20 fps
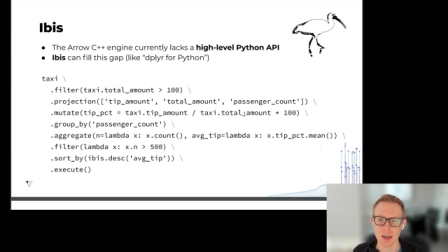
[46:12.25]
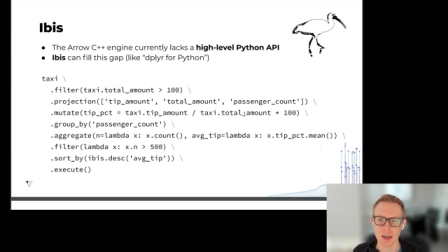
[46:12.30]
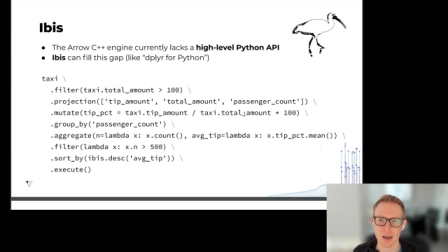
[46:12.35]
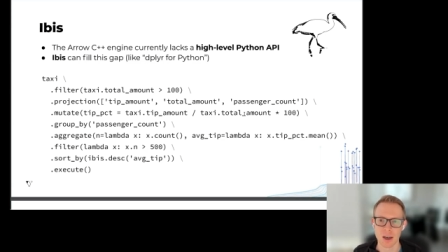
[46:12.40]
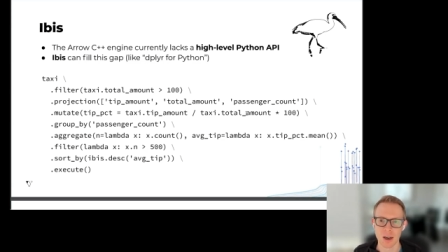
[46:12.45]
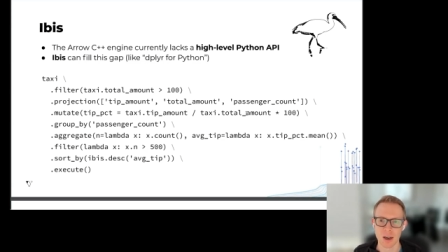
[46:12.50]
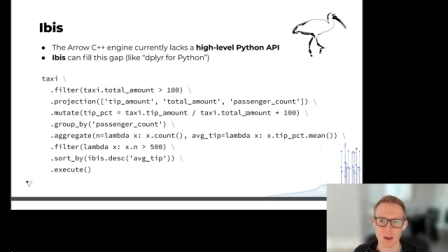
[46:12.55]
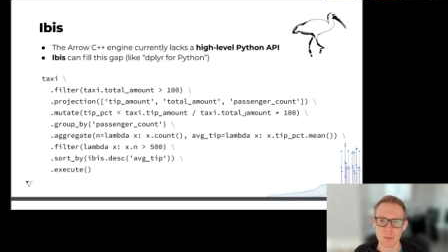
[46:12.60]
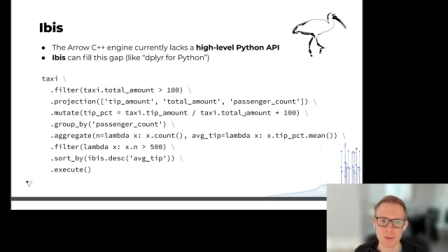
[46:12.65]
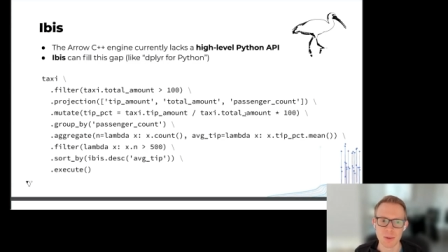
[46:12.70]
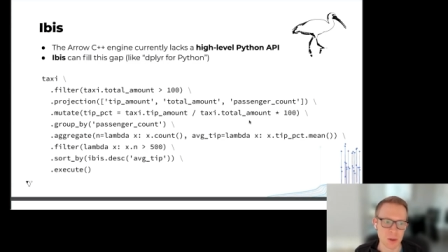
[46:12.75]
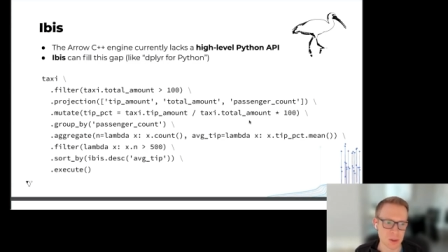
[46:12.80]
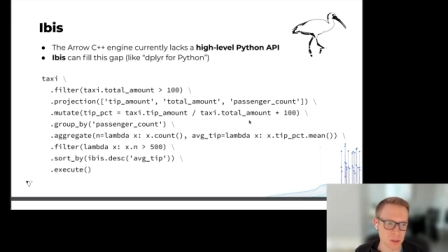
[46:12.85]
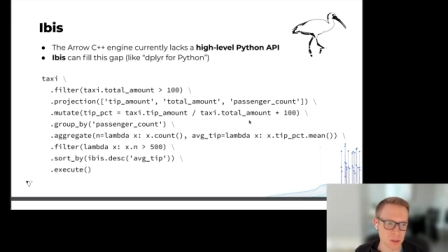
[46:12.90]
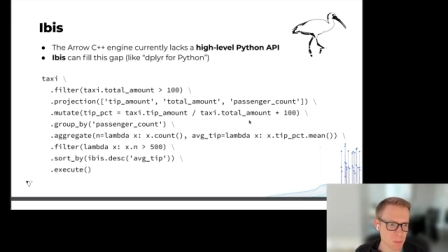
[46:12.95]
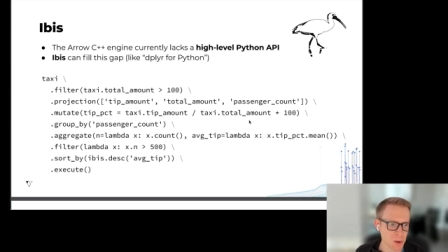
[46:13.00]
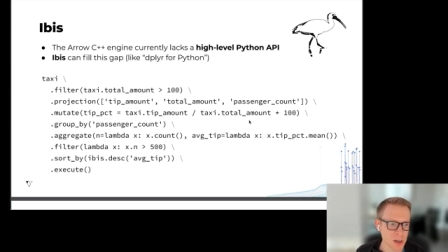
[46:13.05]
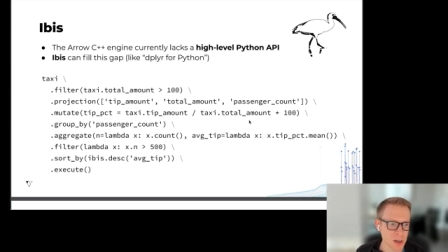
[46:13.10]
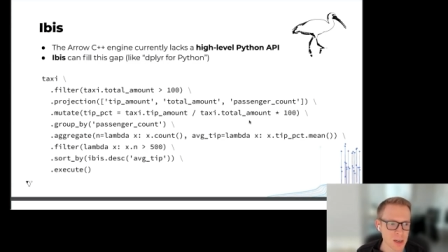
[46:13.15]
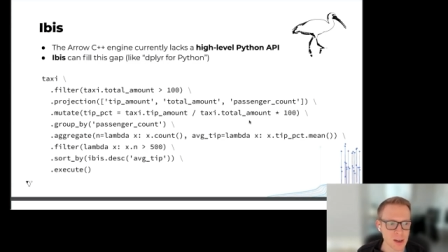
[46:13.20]
Um, so
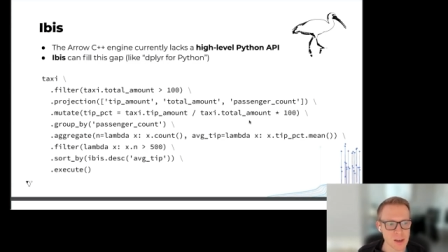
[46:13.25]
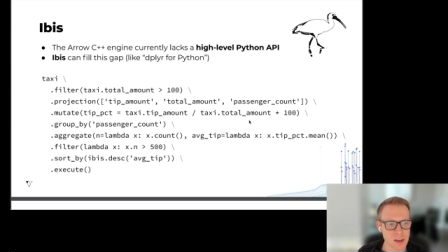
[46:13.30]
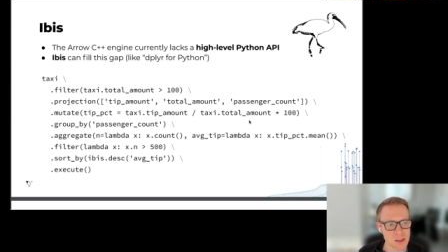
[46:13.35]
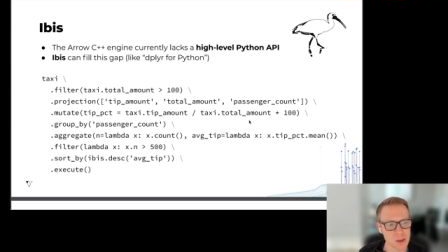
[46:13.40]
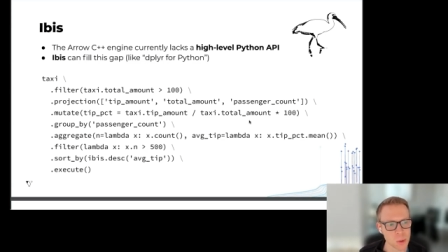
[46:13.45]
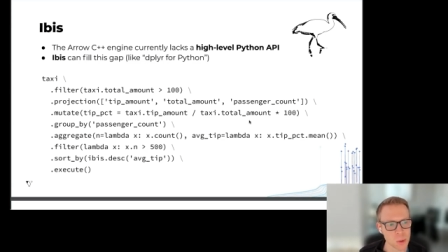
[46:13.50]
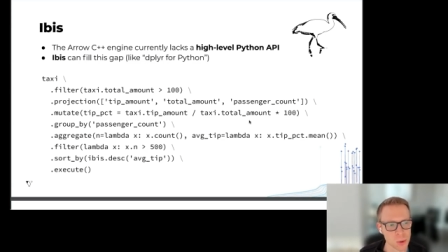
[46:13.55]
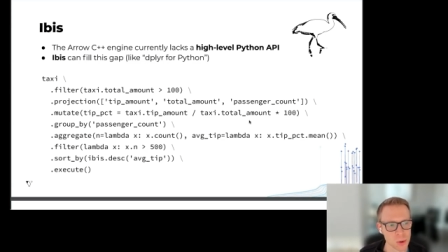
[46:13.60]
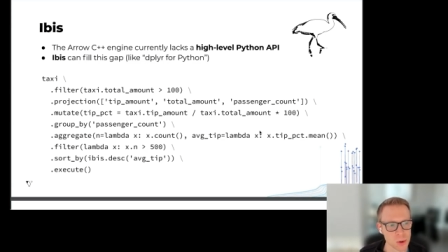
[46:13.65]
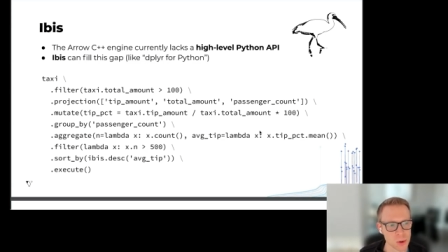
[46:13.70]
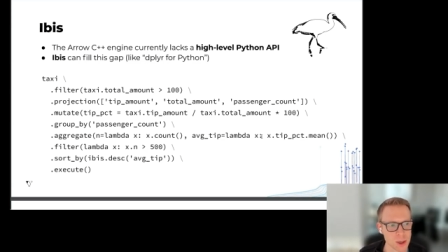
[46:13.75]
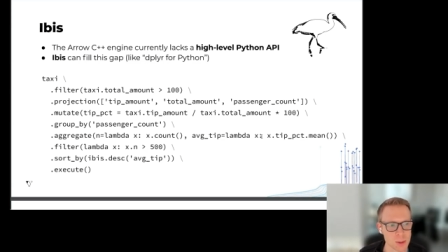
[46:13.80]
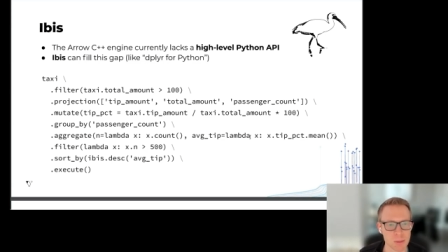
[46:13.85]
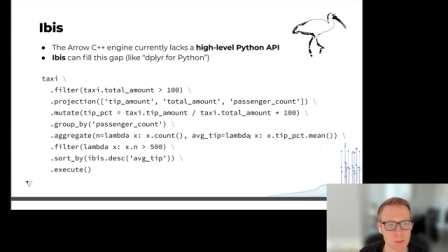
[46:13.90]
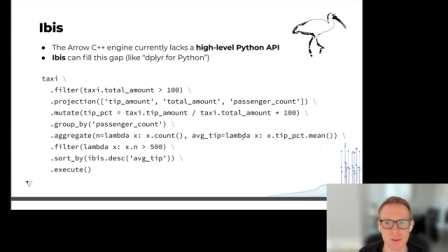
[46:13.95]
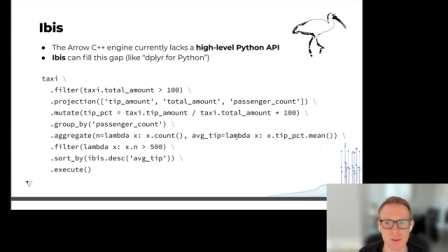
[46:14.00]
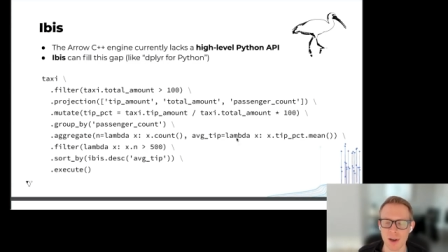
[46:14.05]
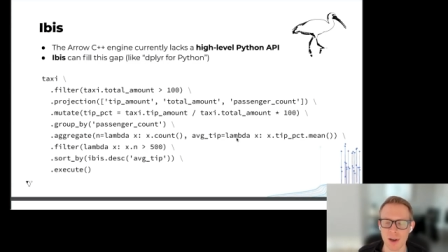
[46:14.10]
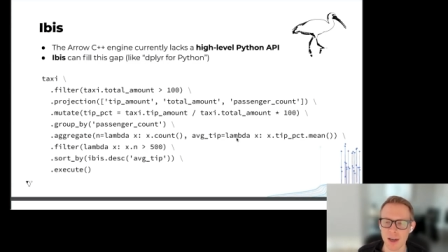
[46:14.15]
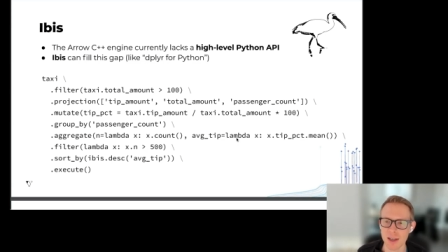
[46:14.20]
it's a pretty nice tool and
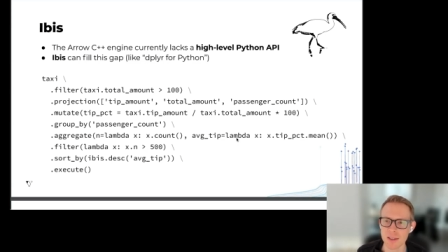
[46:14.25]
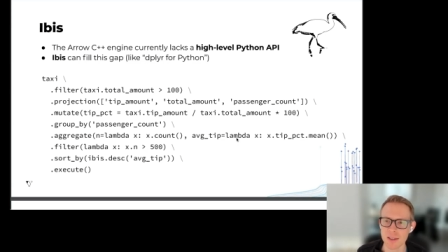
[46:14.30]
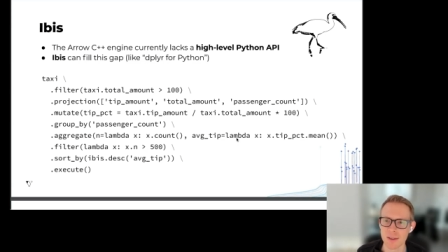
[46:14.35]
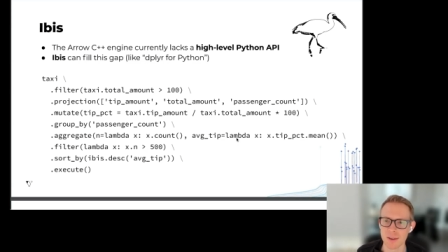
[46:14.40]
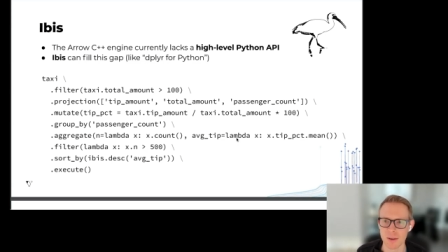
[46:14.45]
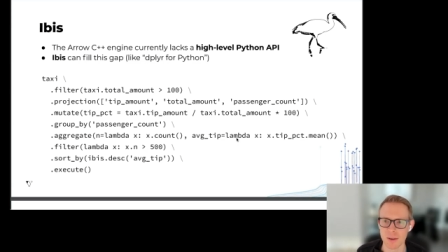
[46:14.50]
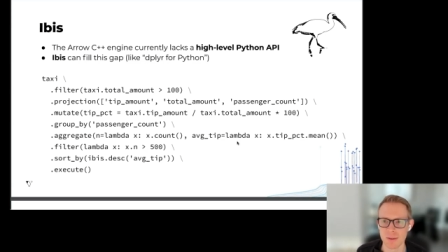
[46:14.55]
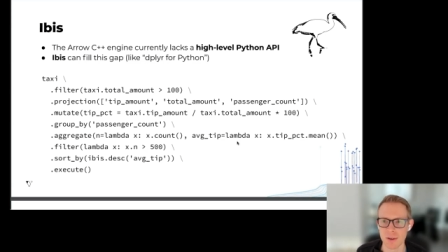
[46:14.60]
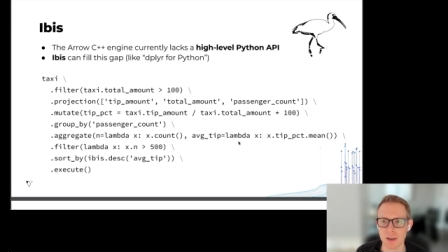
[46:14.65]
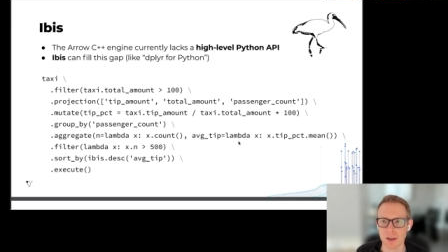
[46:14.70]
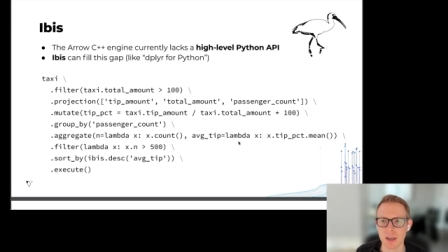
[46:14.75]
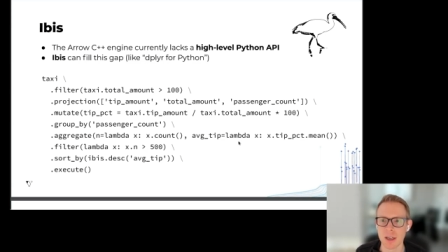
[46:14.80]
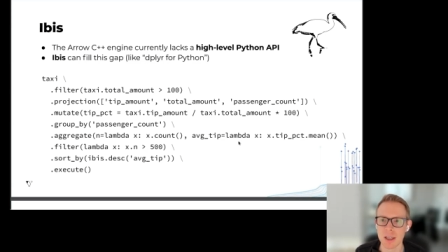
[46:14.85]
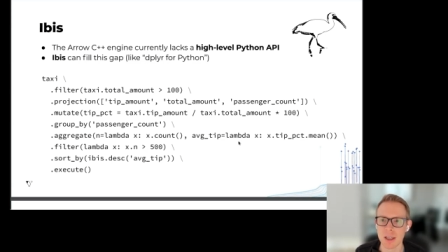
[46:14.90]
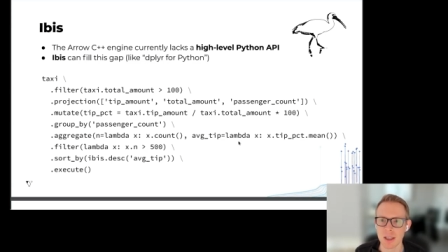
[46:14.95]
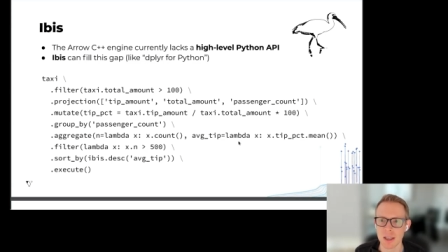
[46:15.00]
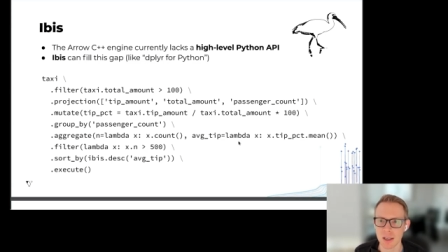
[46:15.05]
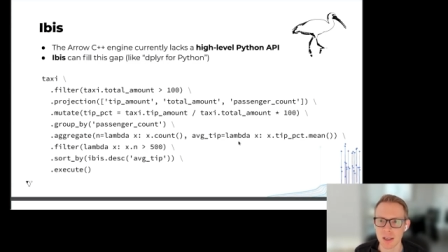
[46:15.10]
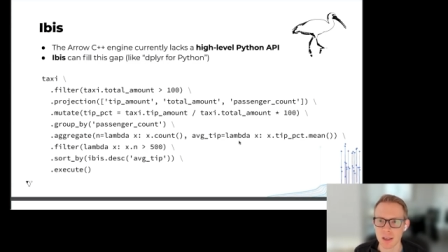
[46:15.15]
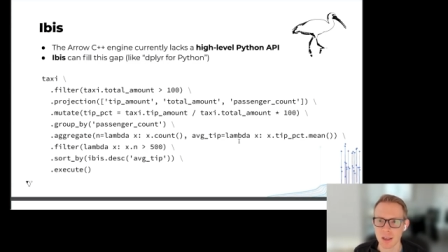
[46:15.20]
provides like a very
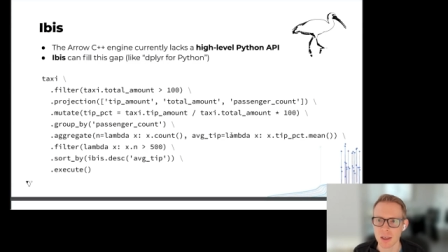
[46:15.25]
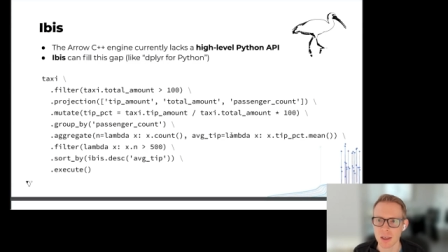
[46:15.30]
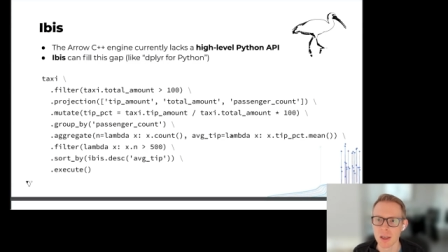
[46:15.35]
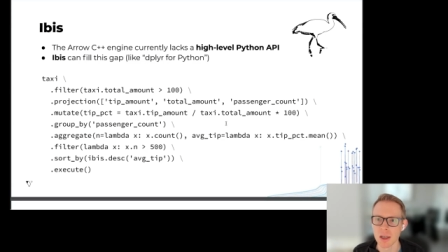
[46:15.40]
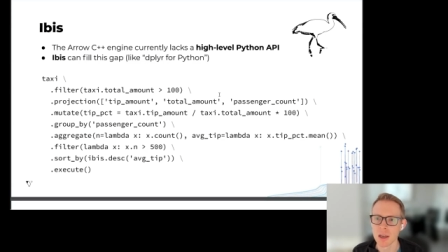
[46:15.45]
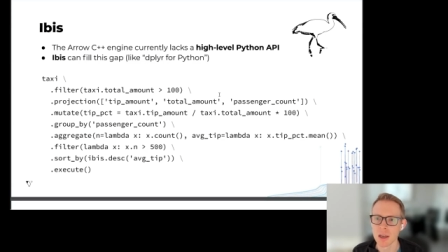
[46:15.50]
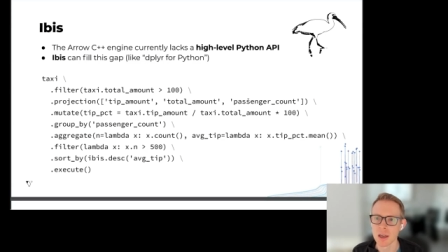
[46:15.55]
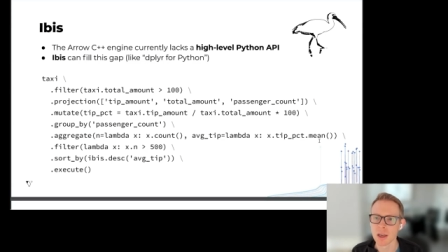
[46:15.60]
clean